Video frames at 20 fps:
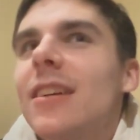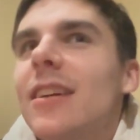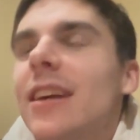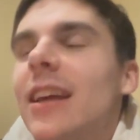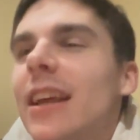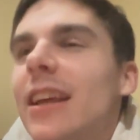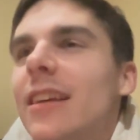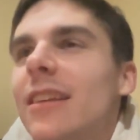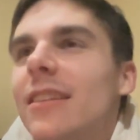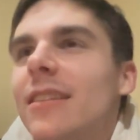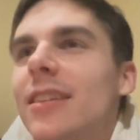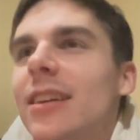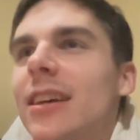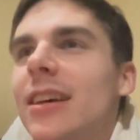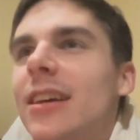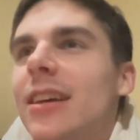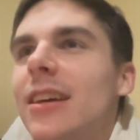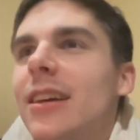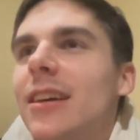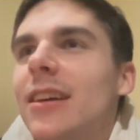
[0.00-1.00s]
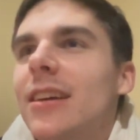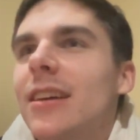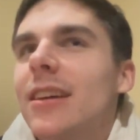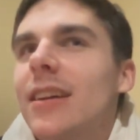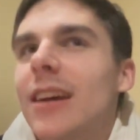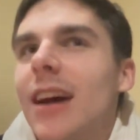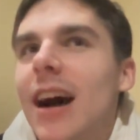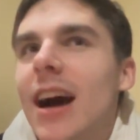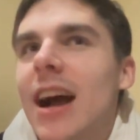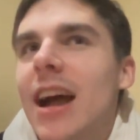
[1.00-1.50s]
And
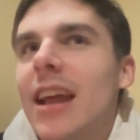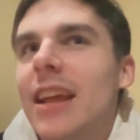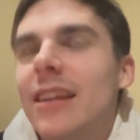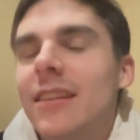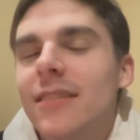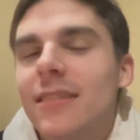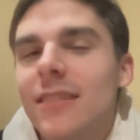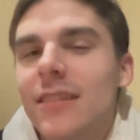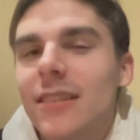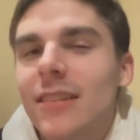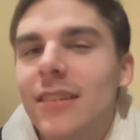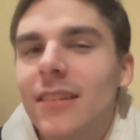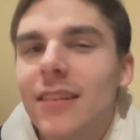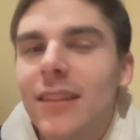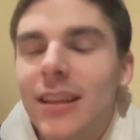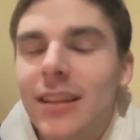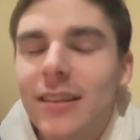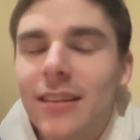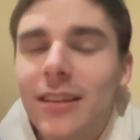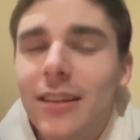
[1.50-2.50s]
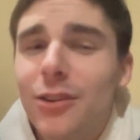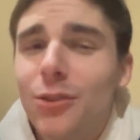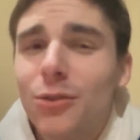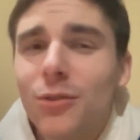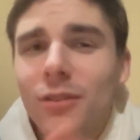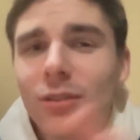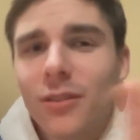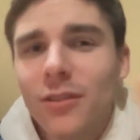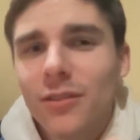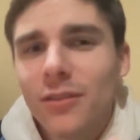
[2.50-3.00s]
they
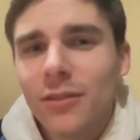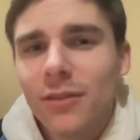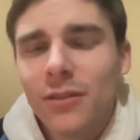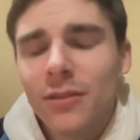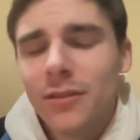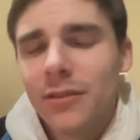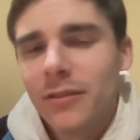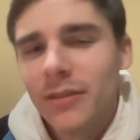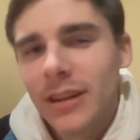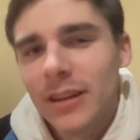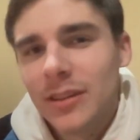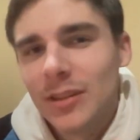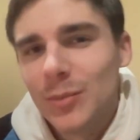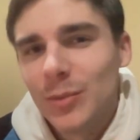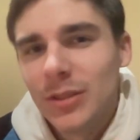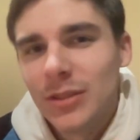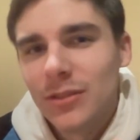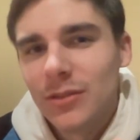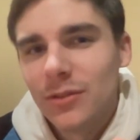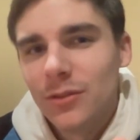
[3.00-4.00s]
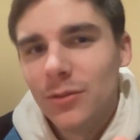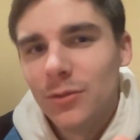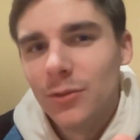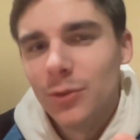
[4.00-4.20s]
do all their announcements through